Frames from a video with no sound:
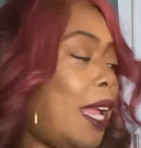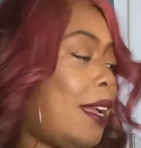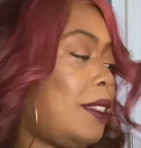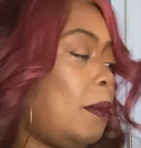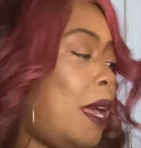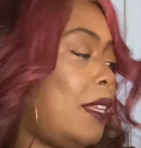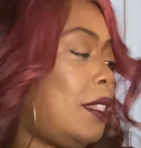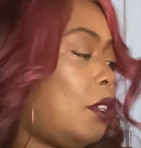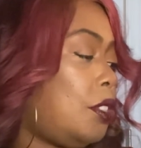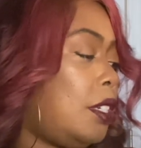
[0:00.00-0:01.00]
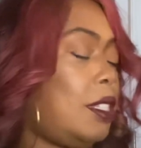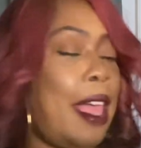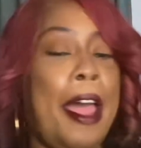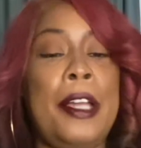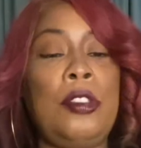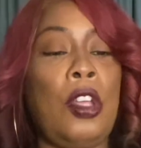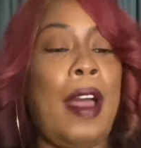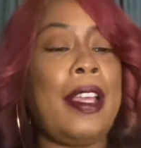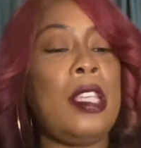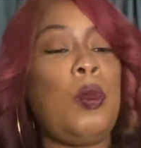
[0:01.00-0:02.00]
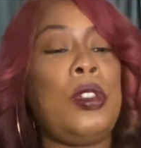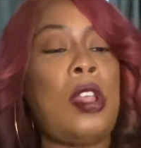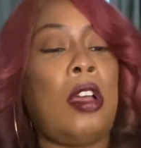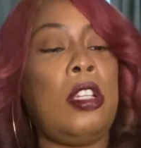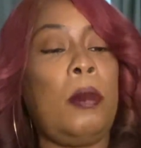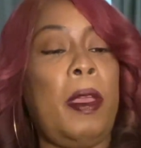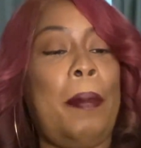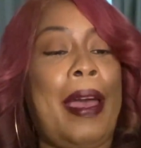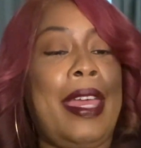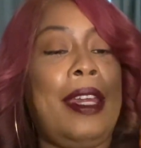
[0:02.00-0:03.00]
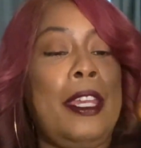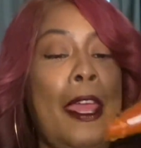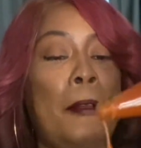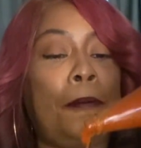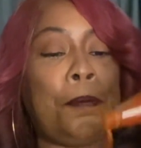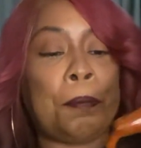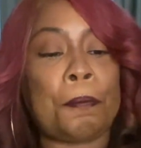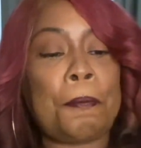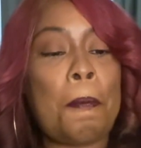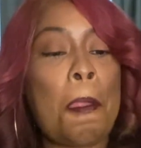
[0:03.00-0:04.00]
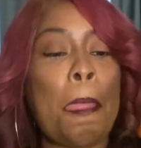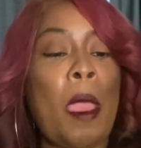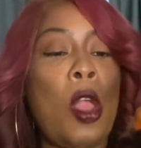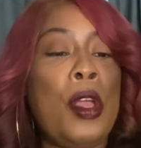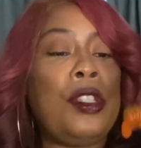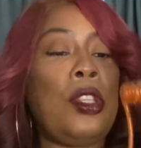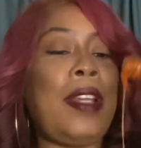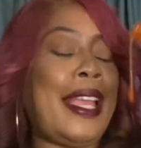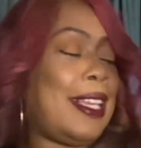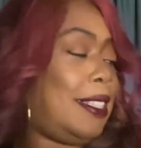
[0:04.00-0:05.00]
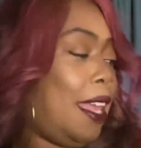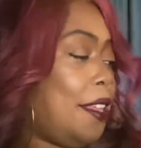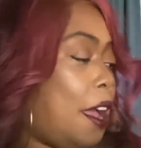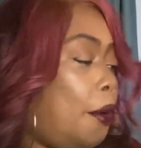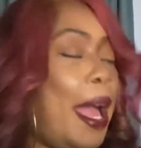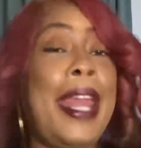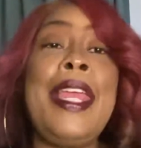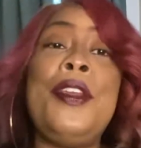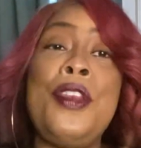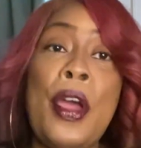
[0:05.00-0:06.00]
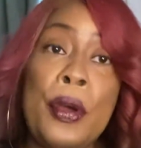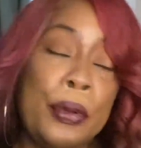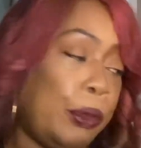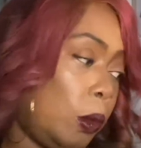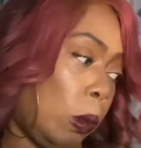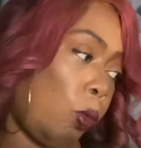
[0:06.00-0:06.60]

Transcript: got some hot sauce to the side. So I guess we'll talk a little bit about ELI now. So like I said, y'all, I didn't know